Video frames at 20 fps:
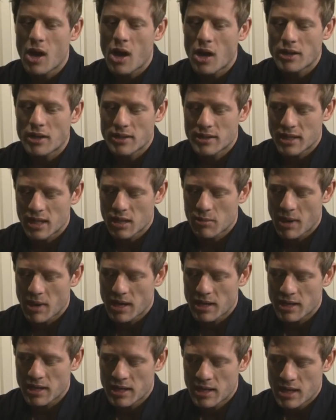hardest thing
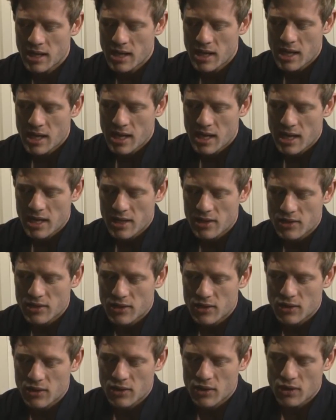about it
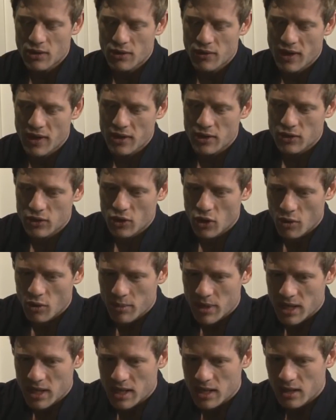is the fact that
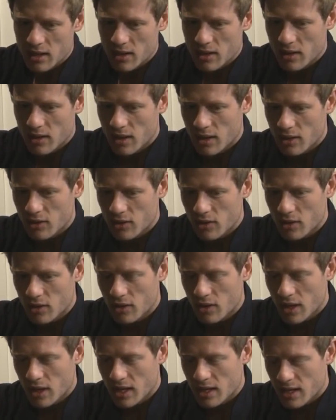Tommy,
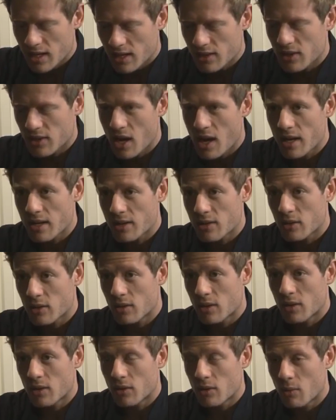in his eyes,
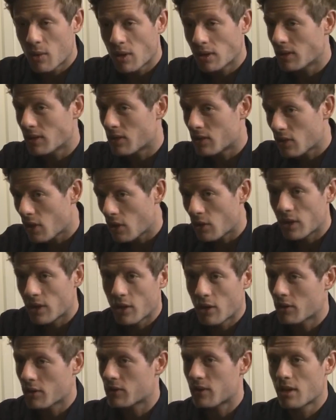the world is a totally
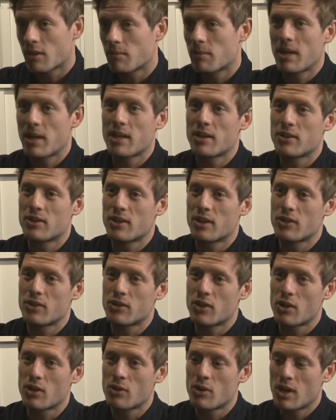hostile place, and
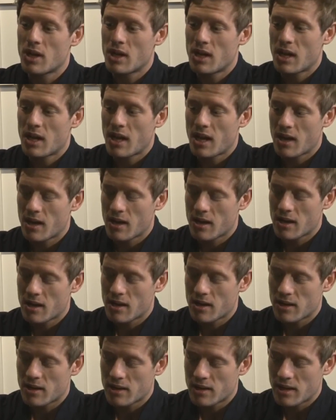so
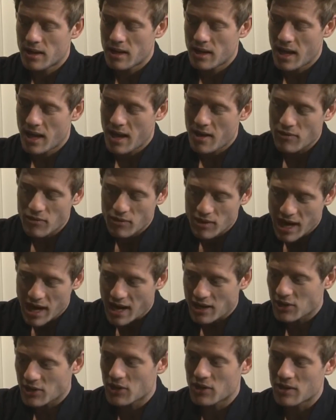every
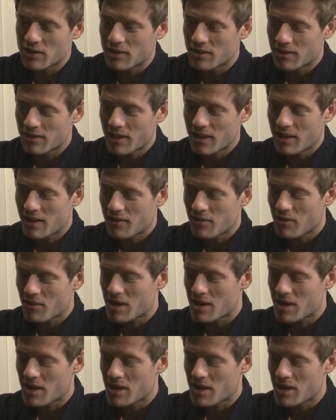action and